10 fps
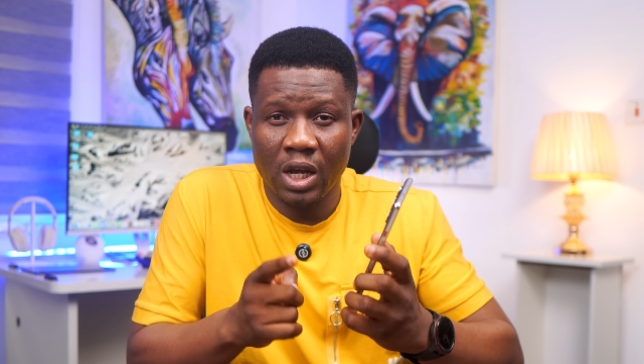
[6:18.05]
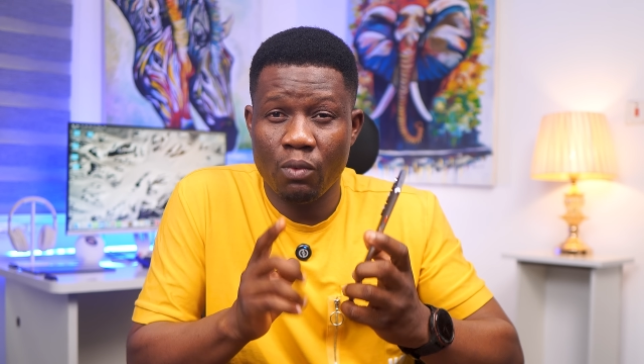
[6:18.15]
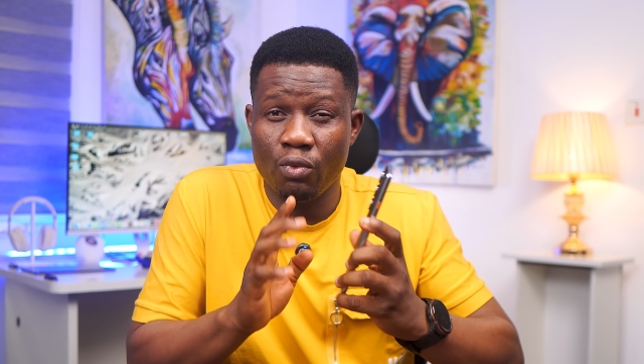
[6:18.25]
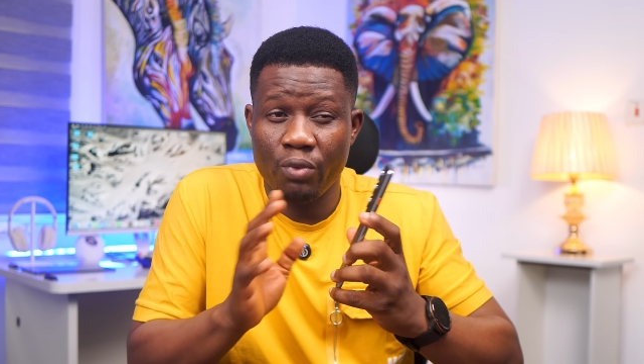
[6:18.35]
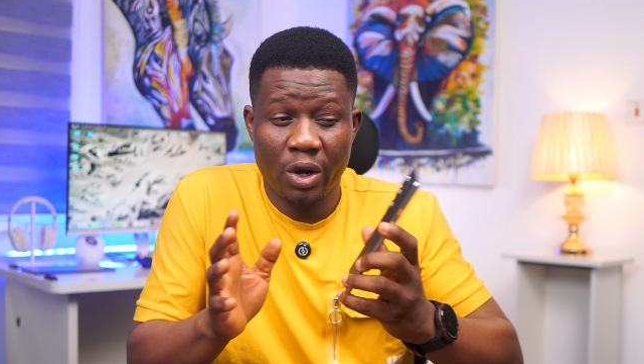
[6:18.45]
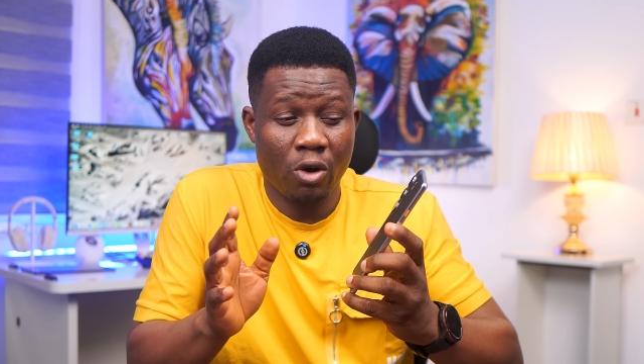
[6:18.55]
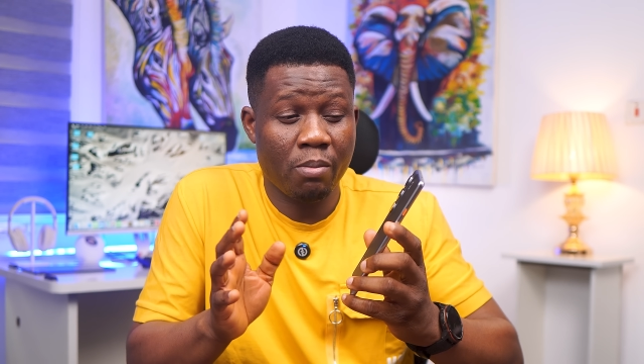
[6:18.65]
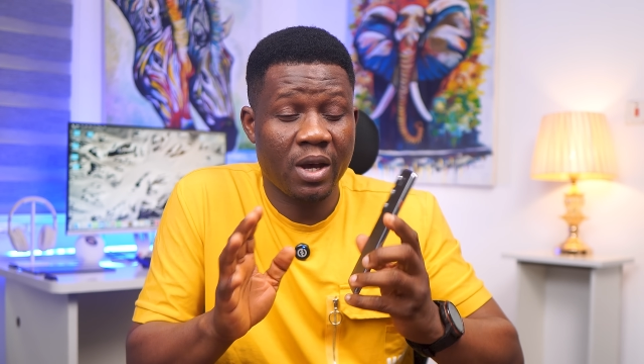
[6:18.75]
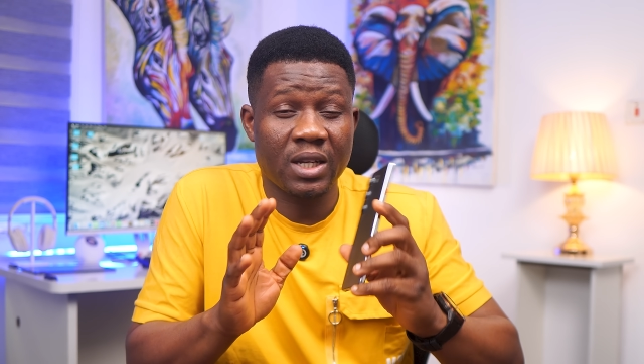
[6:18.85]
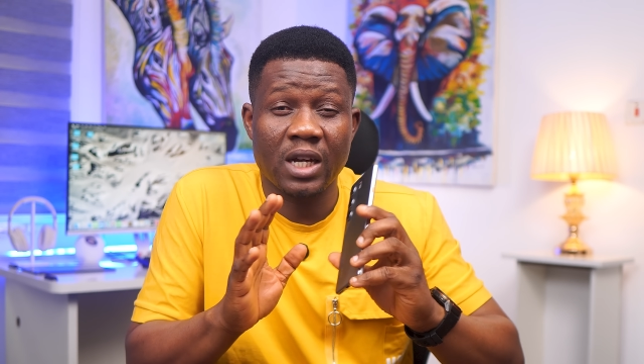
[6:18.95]
I would
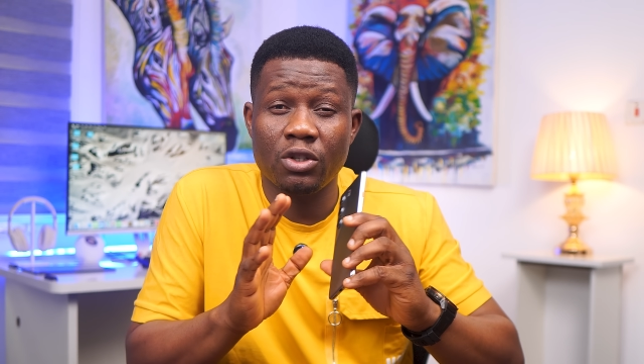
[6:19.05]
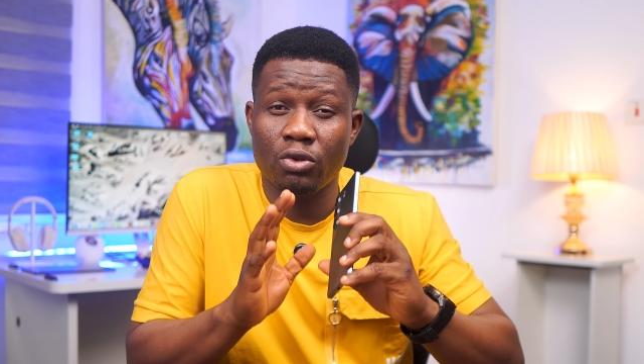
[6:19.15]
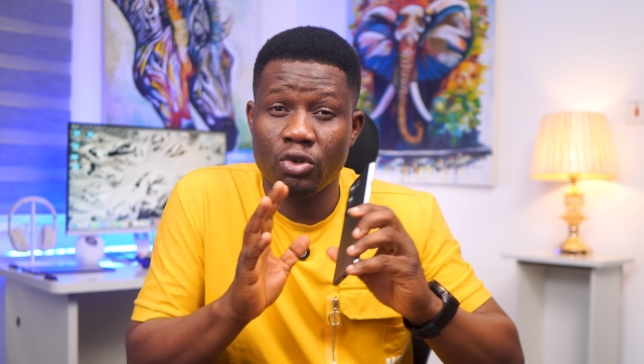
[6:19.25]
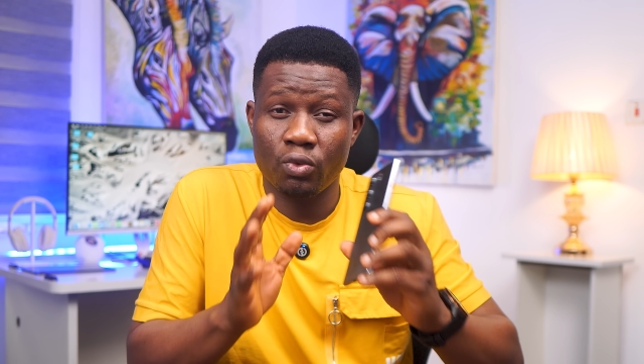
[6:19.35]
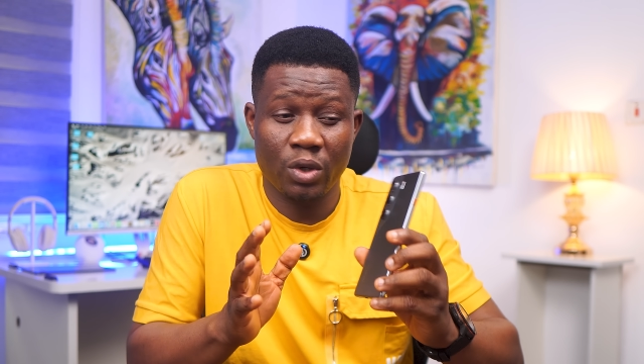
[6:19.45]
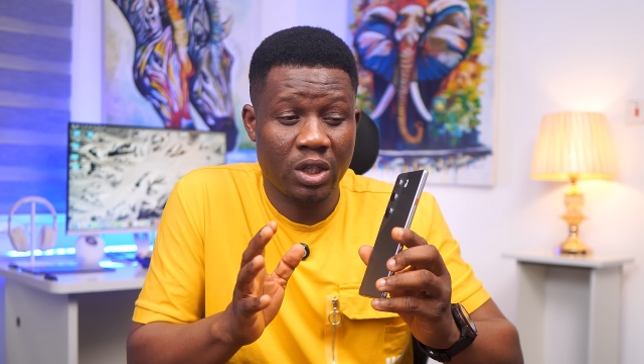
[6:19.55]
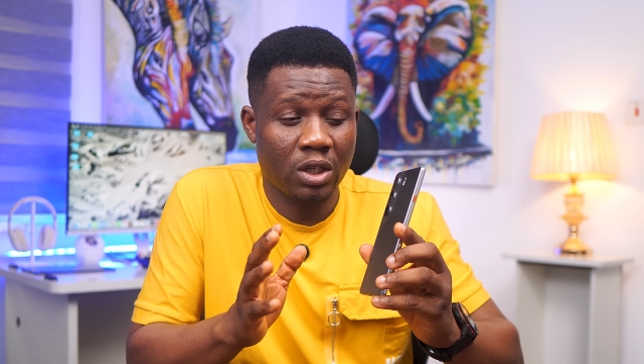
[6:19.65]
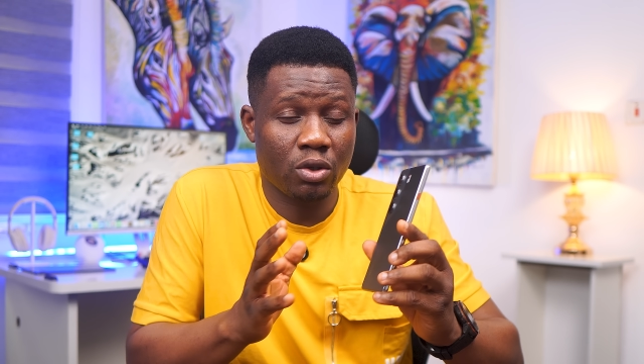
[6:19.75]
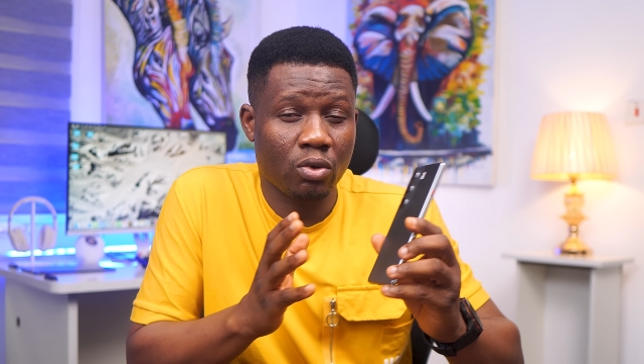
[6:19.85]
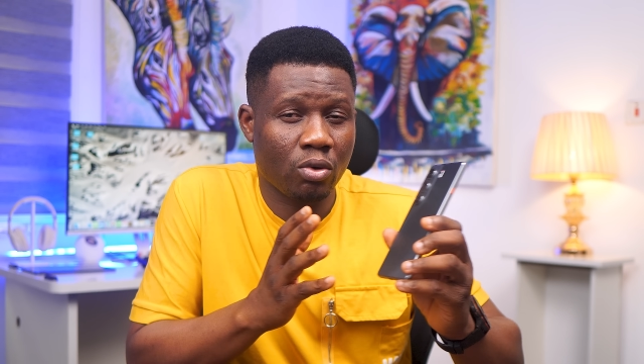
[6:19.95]
recommend that you
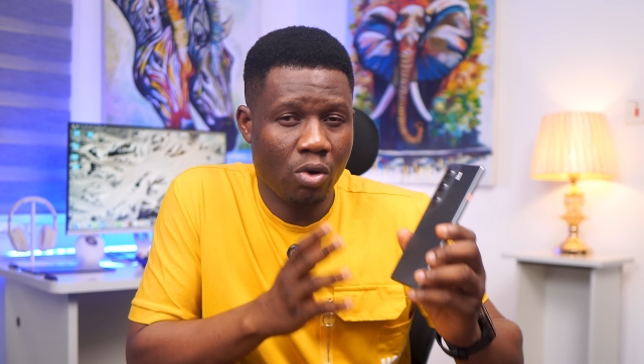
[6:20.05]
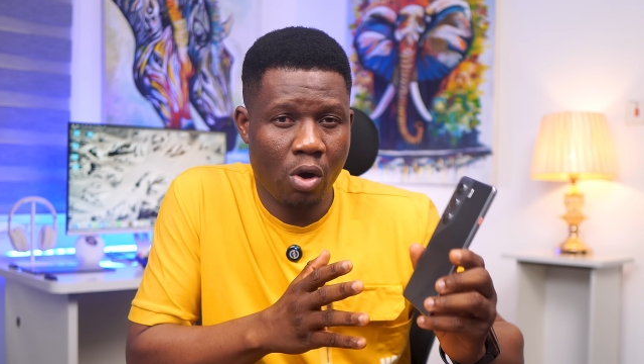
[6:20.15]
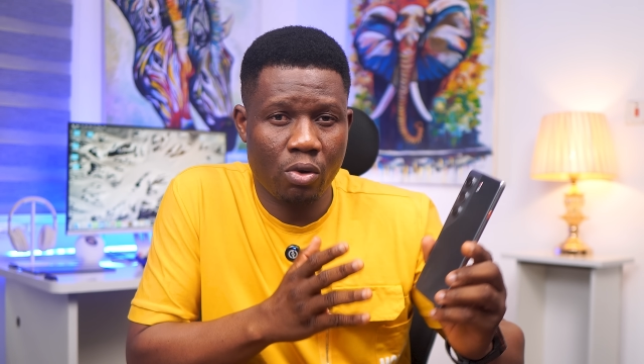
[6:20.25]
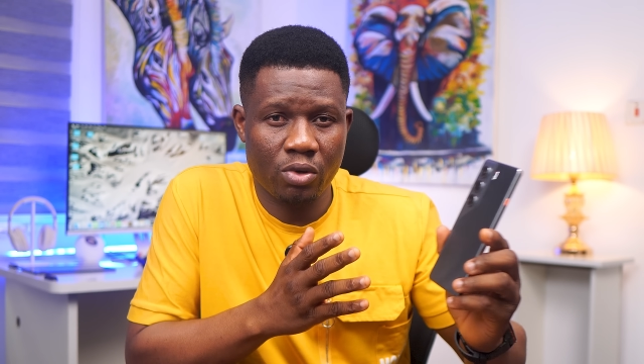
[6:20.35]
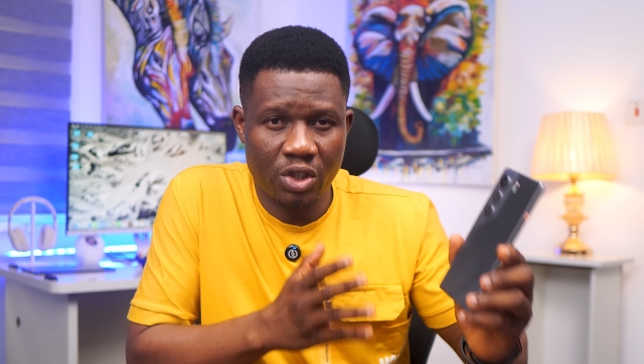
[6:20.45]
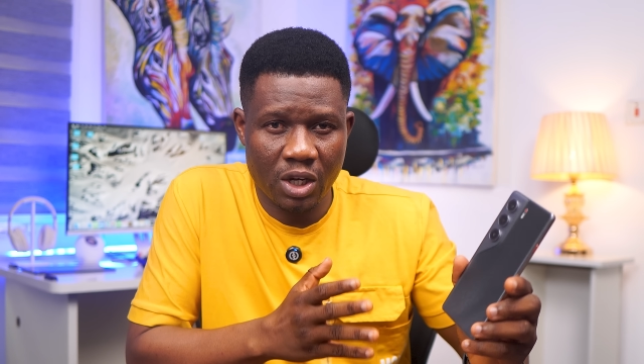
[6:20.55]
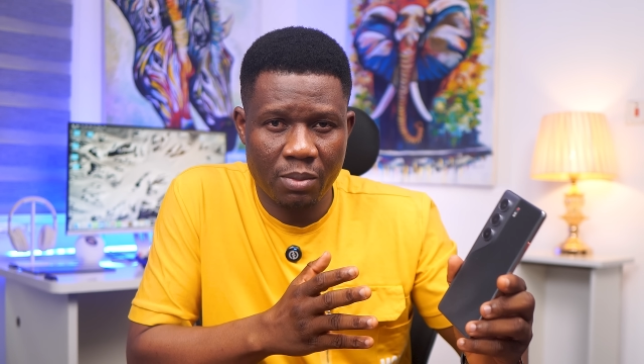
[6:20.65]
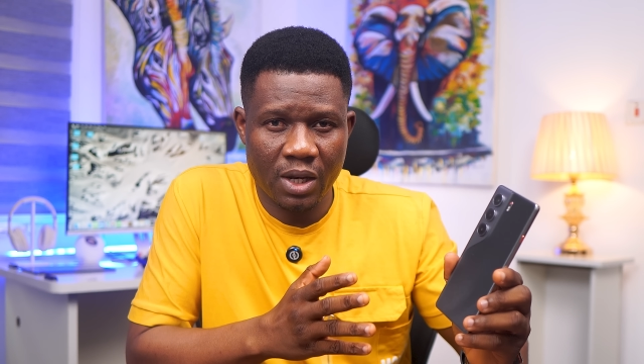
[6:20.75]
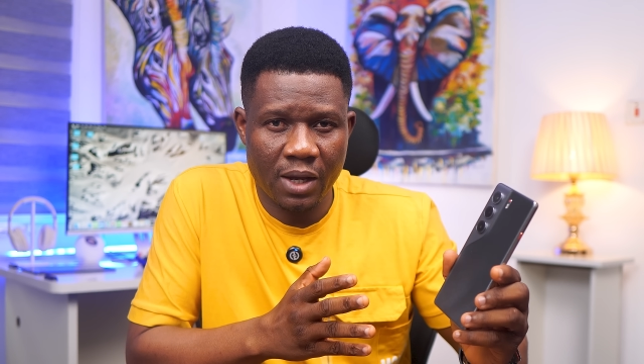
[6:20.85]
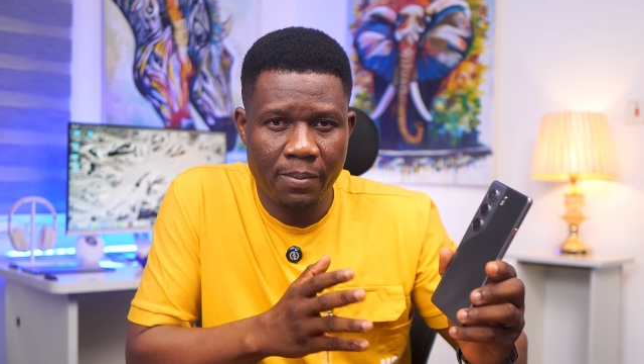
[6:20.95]
switch to Google
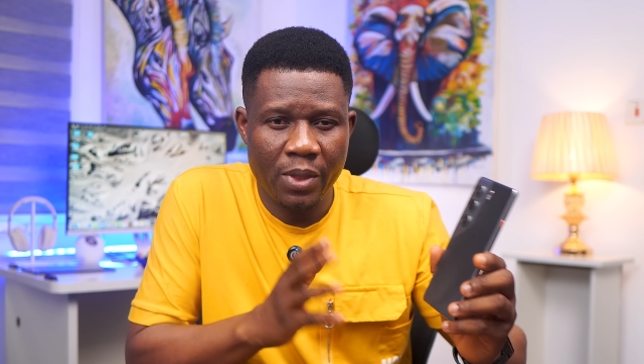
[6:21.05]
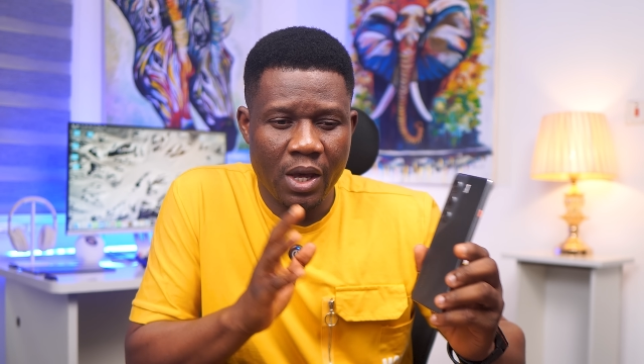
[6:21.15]
Gemini.